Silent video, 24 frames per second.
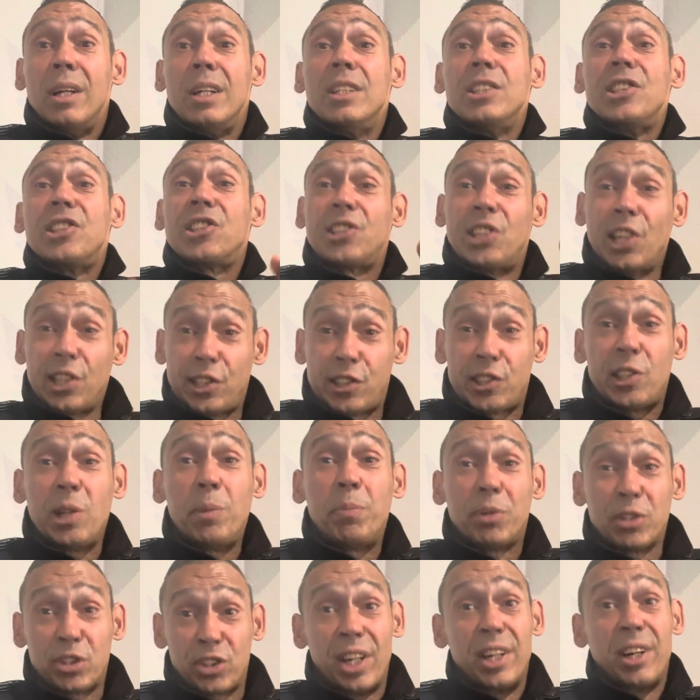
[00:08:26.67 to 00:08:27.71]

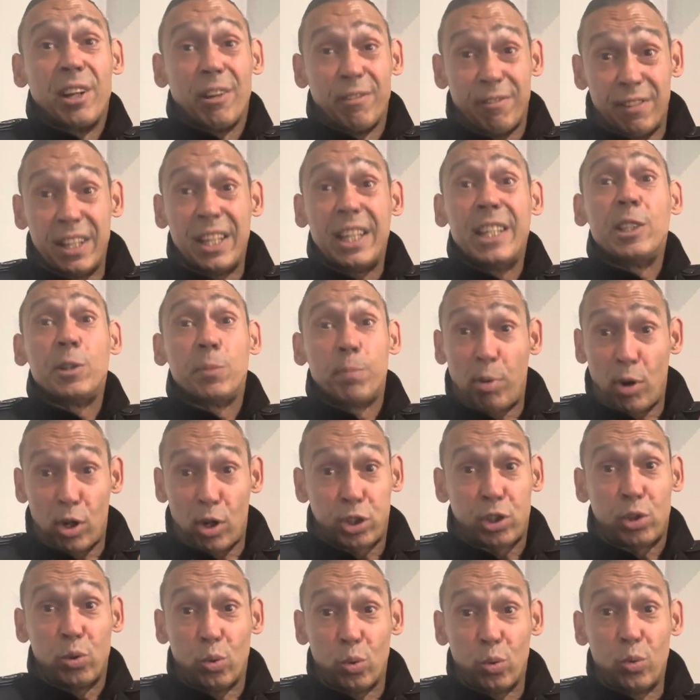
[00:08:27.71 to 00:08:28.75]
60% of it is
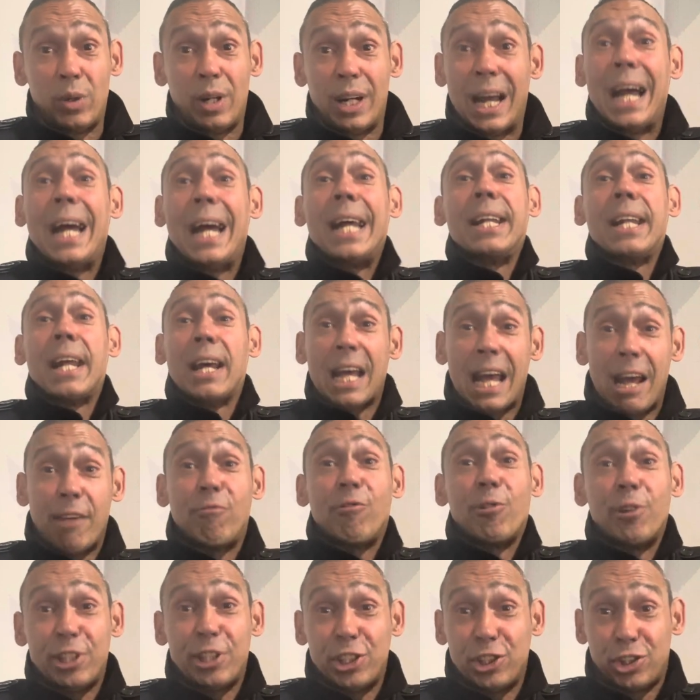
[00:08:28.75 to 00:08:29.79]
bottle and
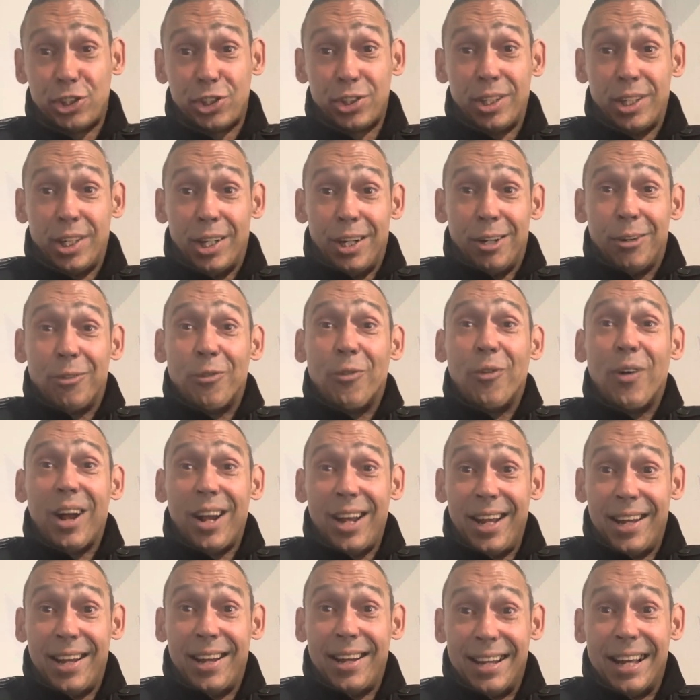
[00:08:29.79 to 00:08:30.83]
average,
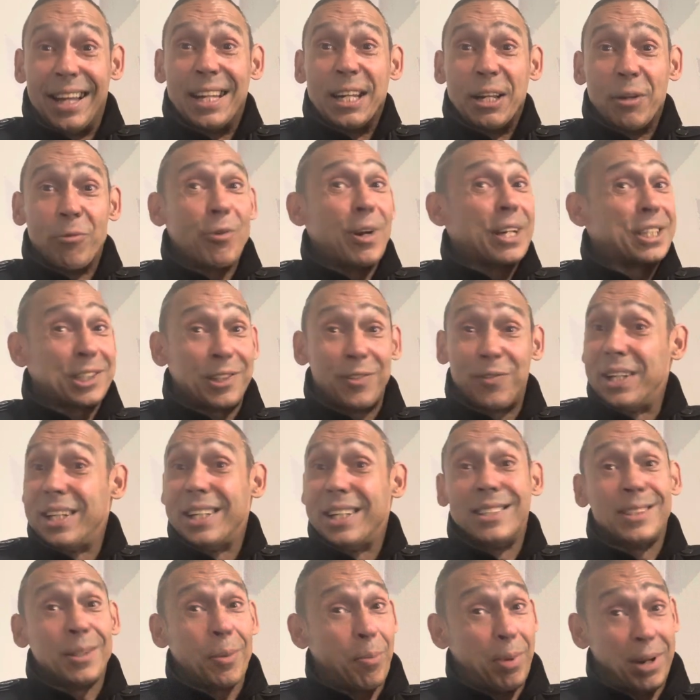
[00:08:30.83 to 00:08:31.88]
right? And the rest of it
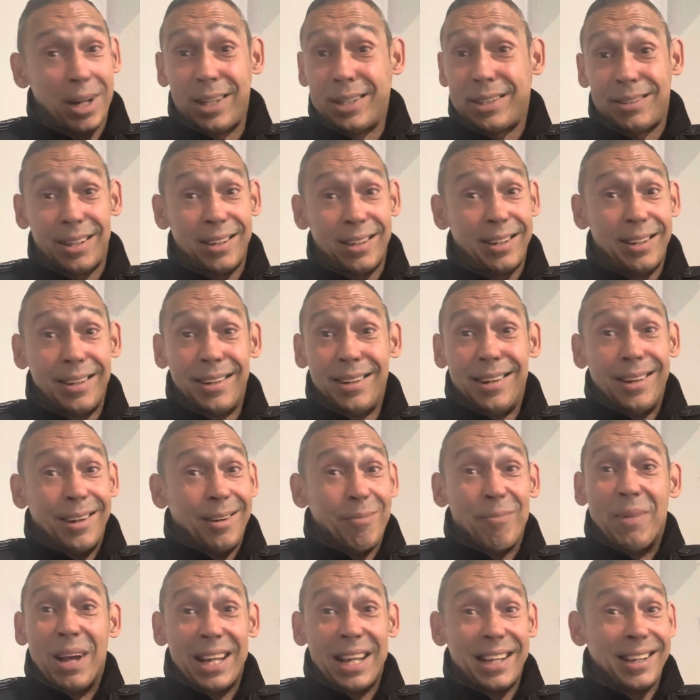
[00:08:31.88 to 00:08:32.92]
is ability,
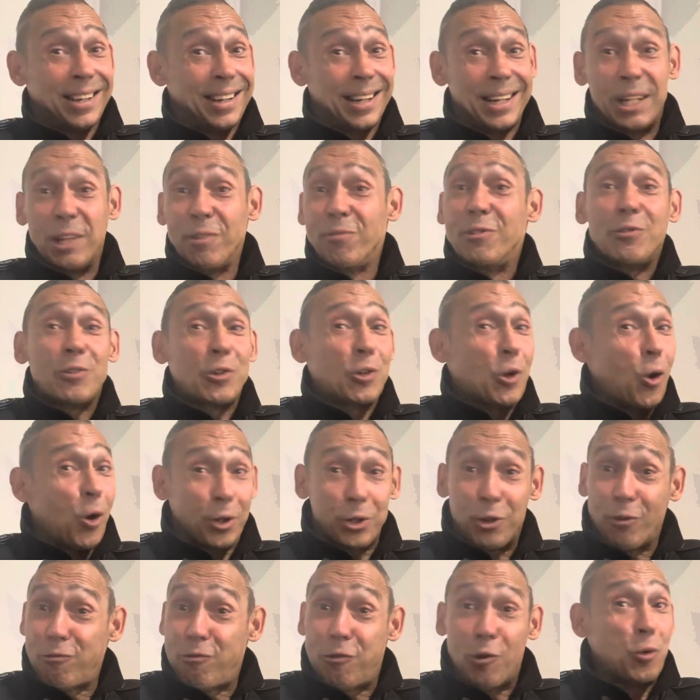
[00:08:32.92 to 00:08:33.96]
mate. And if you've got the
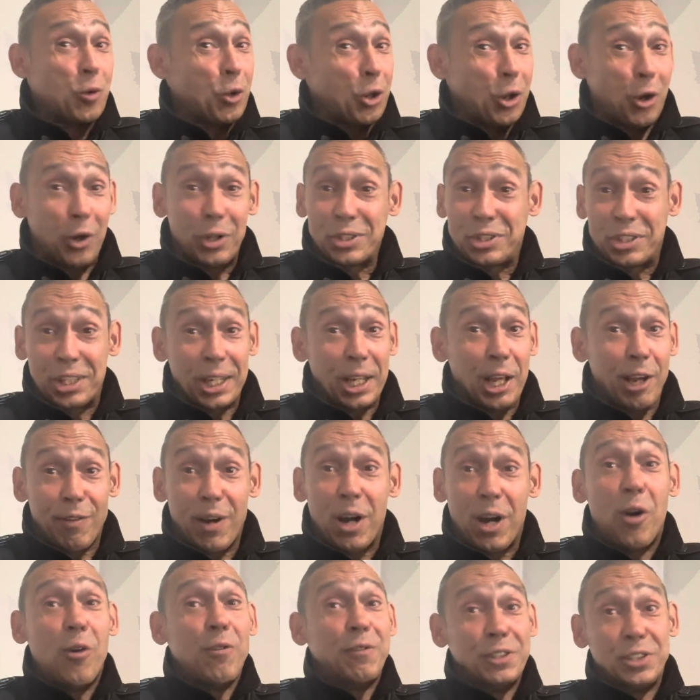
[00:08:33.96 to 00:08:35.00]
full lot together,
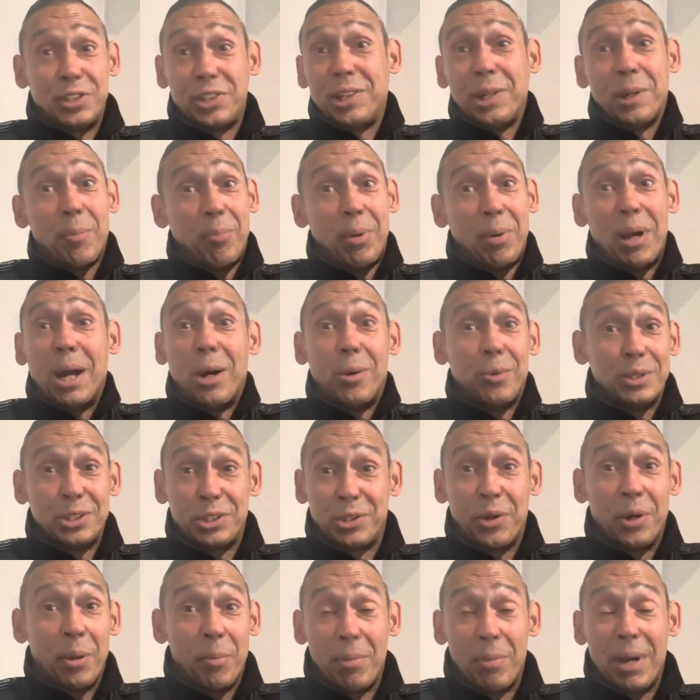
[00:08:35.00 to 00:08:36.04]
obviously the power's
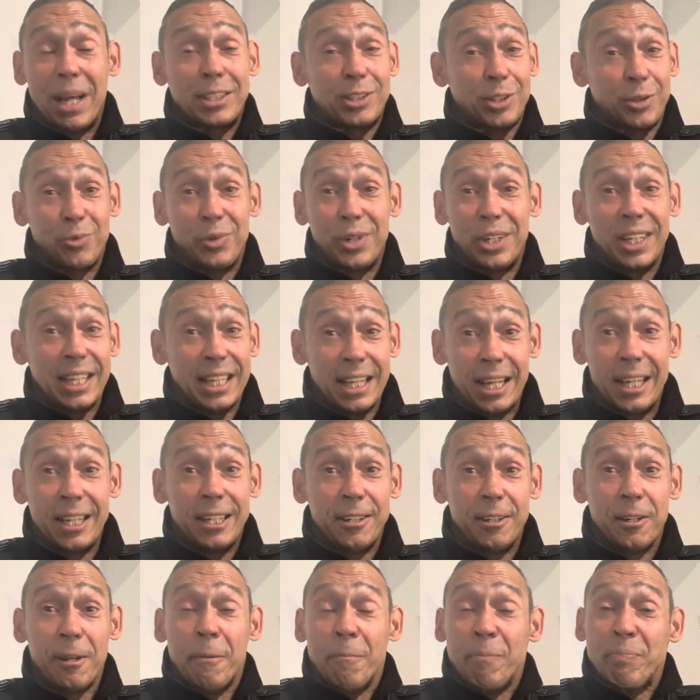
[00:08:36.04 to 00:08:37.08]
going to matter in the
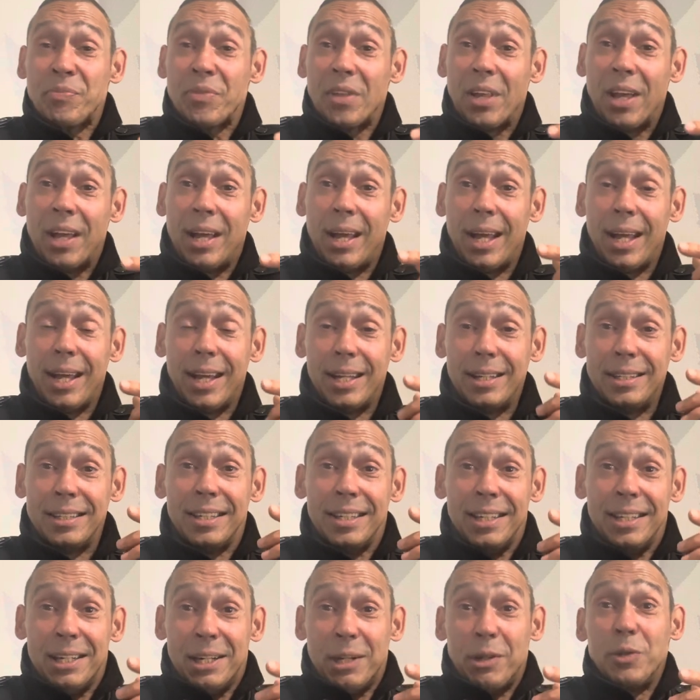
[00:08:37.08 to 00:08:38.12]
end. And
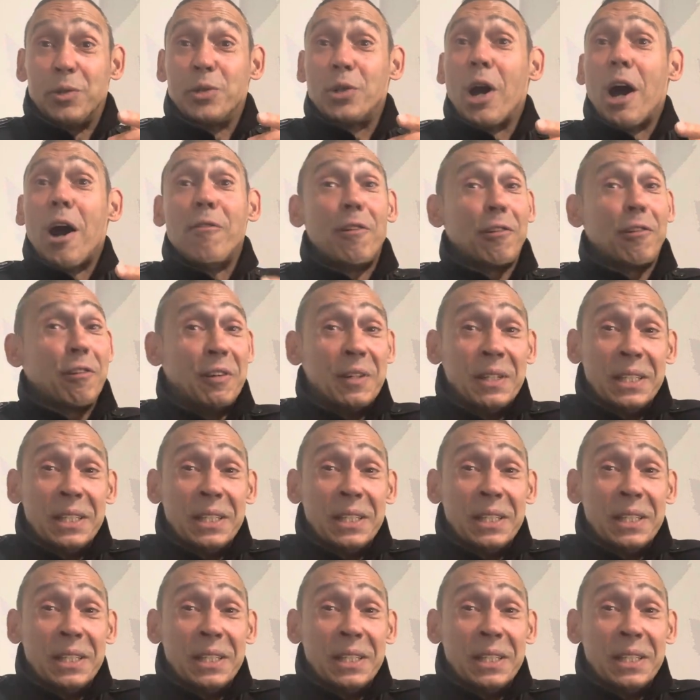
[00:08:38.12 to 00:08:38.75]
the other